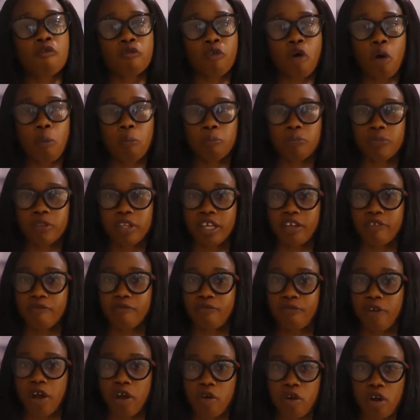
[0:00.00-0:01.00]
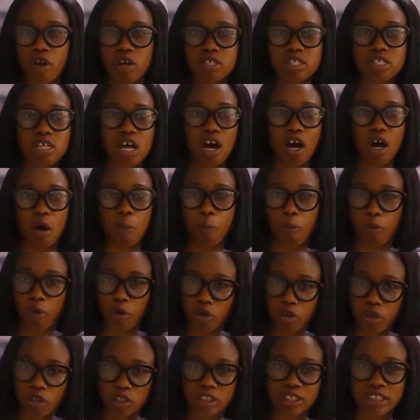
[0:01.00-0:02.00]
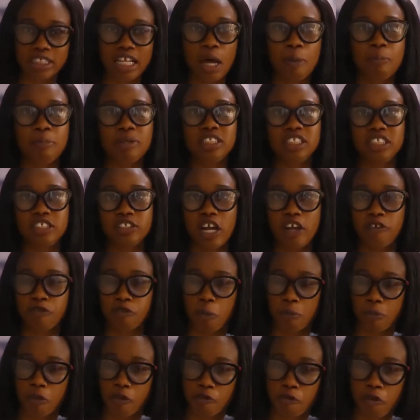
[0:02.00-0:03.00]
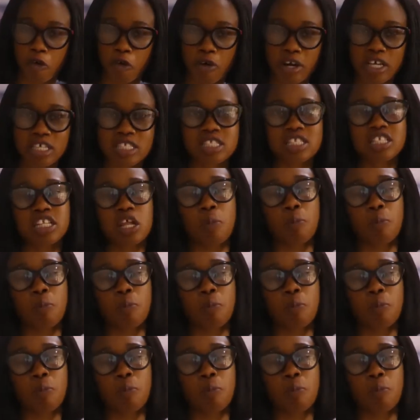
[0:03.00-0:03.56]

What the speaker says: From the various products that are being derived from the forest,